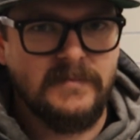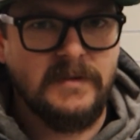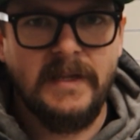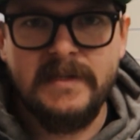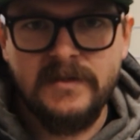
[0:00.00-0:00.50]

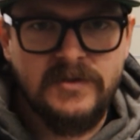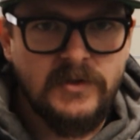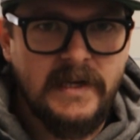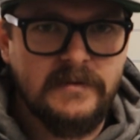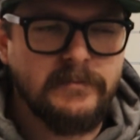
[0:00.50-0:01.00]
less than
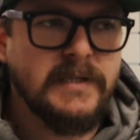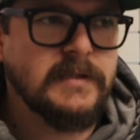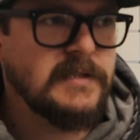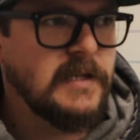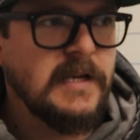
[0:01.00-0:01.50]

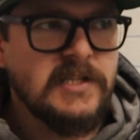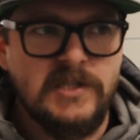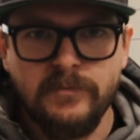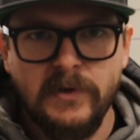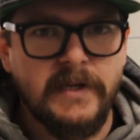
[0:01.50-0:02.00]
$2,000,
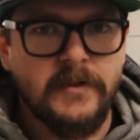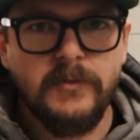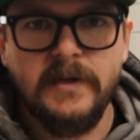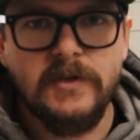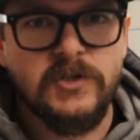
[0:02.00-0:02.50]
sprayed a
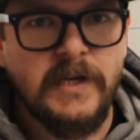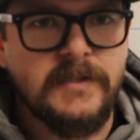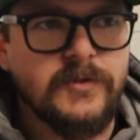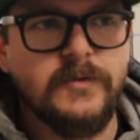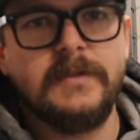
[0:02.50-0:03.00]
300
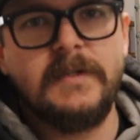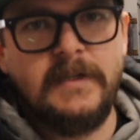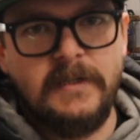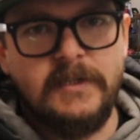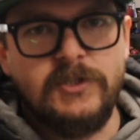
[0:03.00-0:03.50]
shot to it,
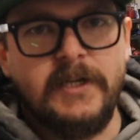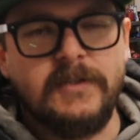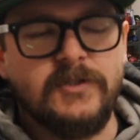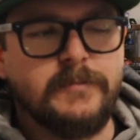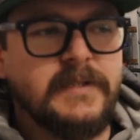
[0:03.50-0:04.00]

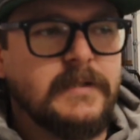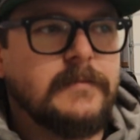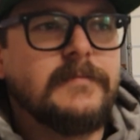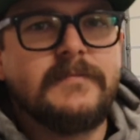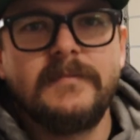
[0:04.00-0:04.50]
challenge complete.
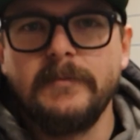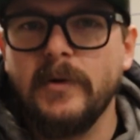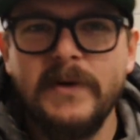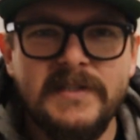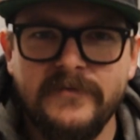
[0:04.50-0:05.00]

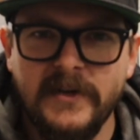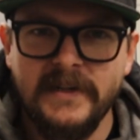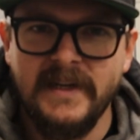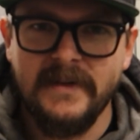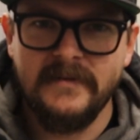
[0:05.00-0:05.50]
But where's the fun
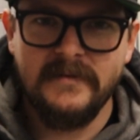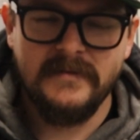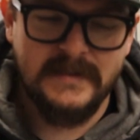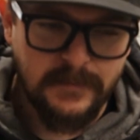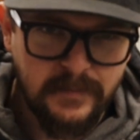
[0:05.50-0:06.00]
in that?
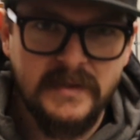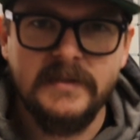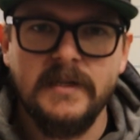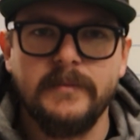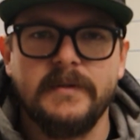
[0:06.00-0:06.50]
Let's
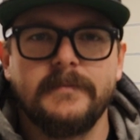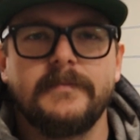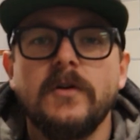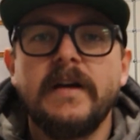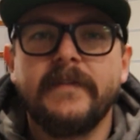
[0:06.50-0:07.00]
build something.
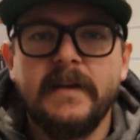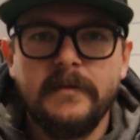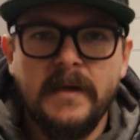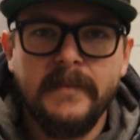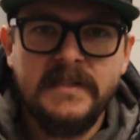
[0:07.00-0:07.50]
So if I
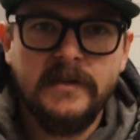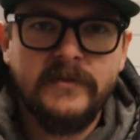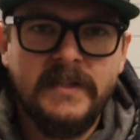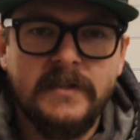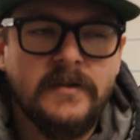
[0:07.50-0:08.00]
didn't make
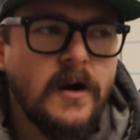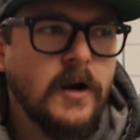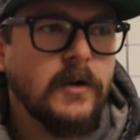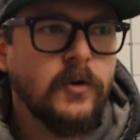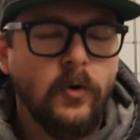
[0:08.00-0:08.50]
myself clear,
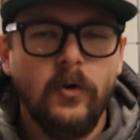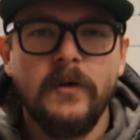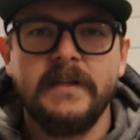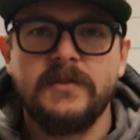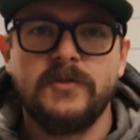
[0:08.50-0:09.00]
our
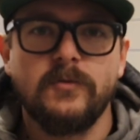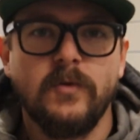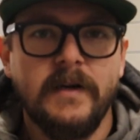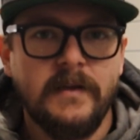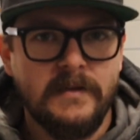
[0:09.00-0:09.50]
goal is to
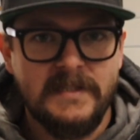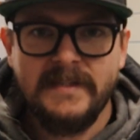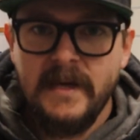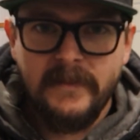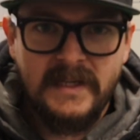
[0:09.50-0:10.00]
run the
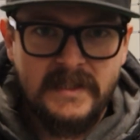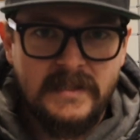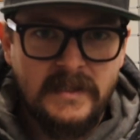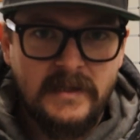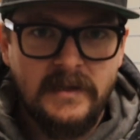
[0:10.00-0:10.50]
same
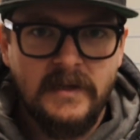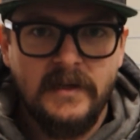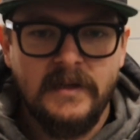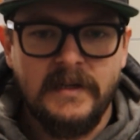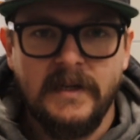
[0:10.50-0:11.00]
ET
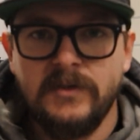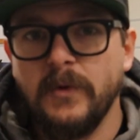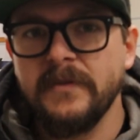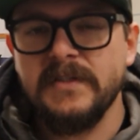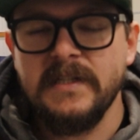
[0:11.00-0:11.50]

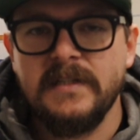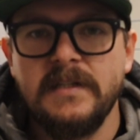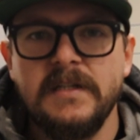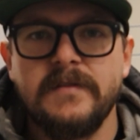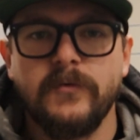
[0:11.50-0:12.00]

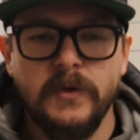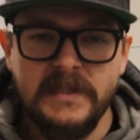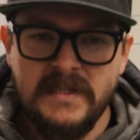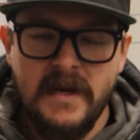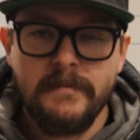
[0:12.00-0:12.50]
1260s for
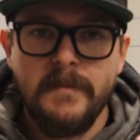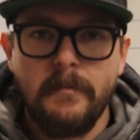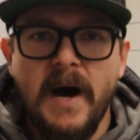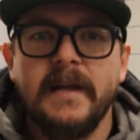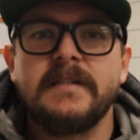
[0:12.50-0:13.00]
the
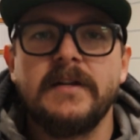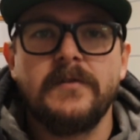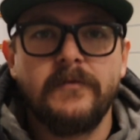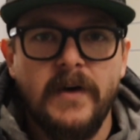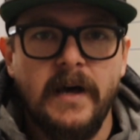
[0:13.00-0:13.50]
same
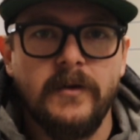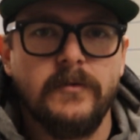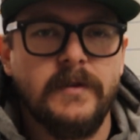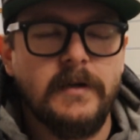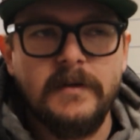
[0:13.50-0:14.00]
monetary
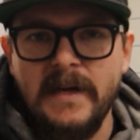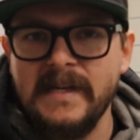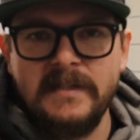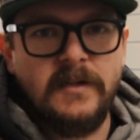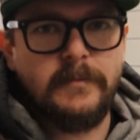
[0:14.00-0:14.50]
value. Their
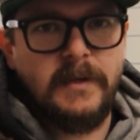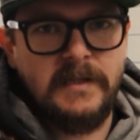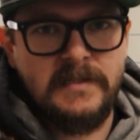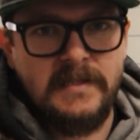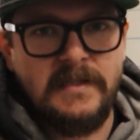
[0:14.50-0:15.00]

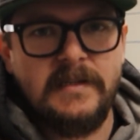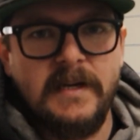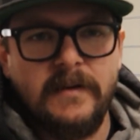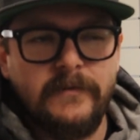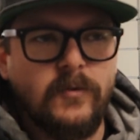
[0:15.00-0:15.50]
$1,900 in
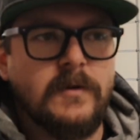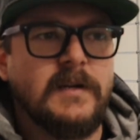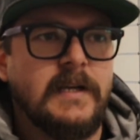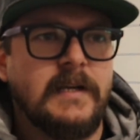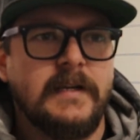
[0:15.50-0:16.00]

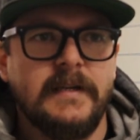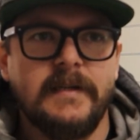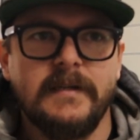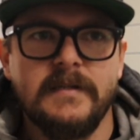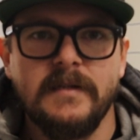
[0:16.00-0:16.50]
'94
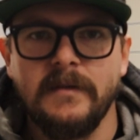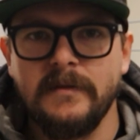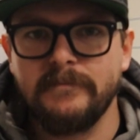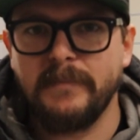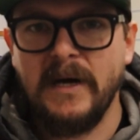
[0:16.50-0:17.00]
is
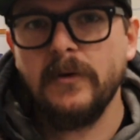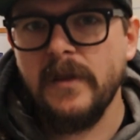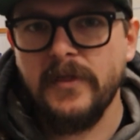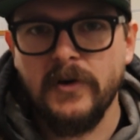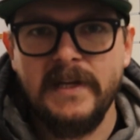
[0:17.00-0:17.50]

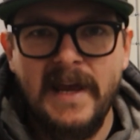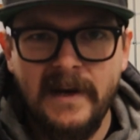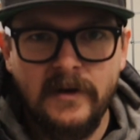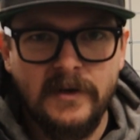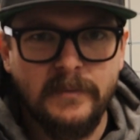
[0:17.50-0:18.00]
about
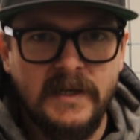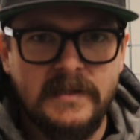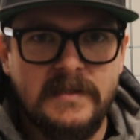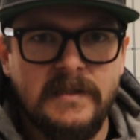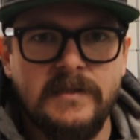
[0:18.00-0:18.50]

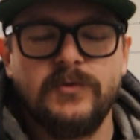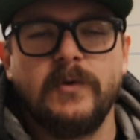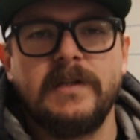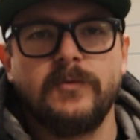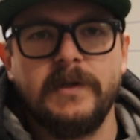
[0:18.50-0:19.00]
$3,800 in
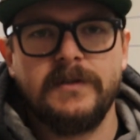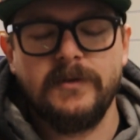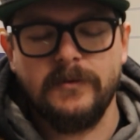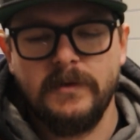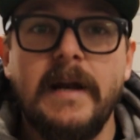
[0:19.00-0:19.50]

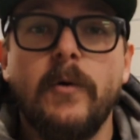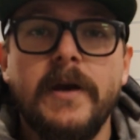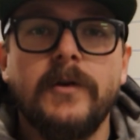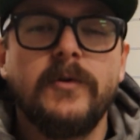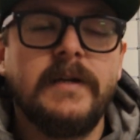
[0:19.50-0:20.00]
2022. And I
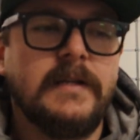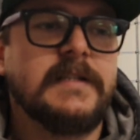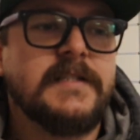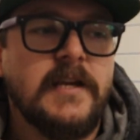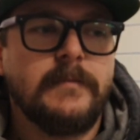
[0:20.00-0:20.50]
want to do it in
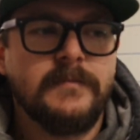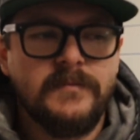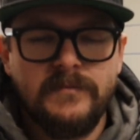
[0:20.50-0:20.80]
the same